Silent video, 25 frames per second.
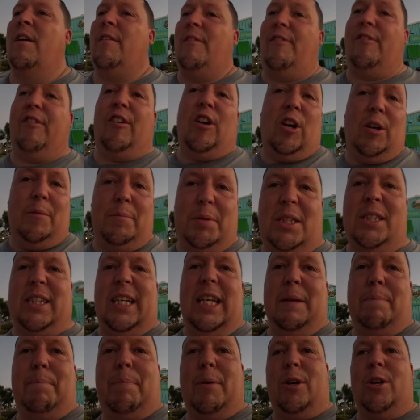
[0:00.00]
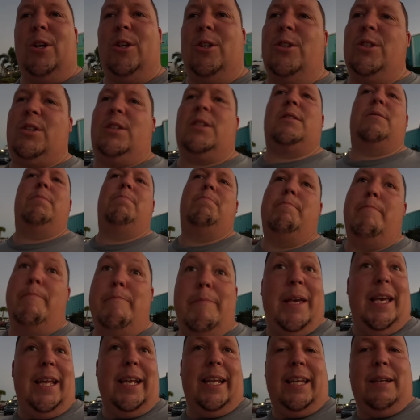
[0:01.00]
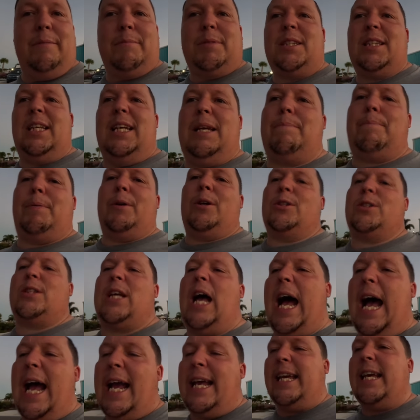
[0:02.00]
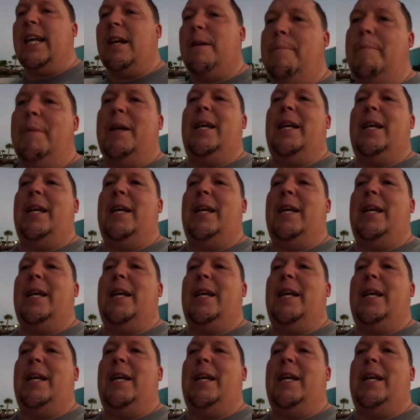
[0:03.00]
firm sleepers, medium sleepers. I get a